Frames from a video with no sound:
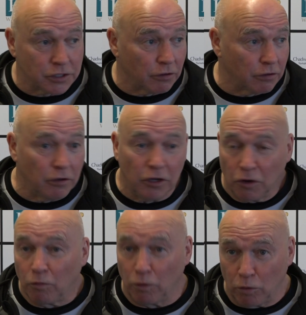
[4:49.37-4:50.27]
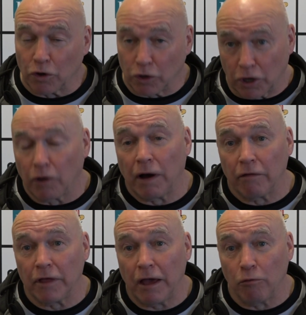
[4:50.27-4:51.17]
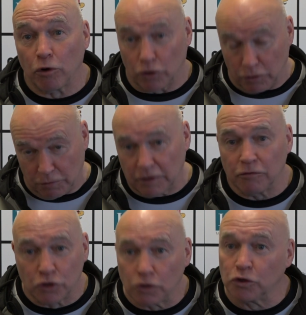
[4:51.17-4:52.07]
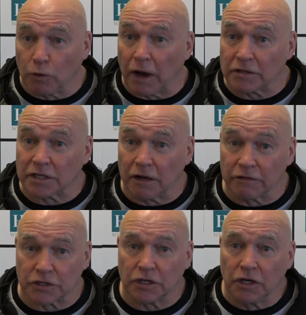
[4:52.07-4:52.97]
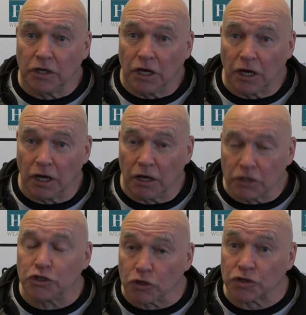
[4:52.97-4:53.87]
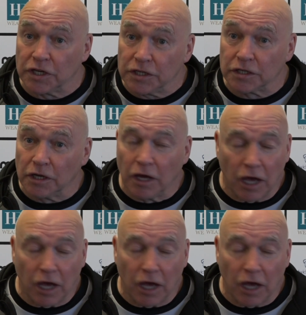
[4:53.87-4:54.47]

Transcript: so that we're going to go out there, we're going to do ourselves justice,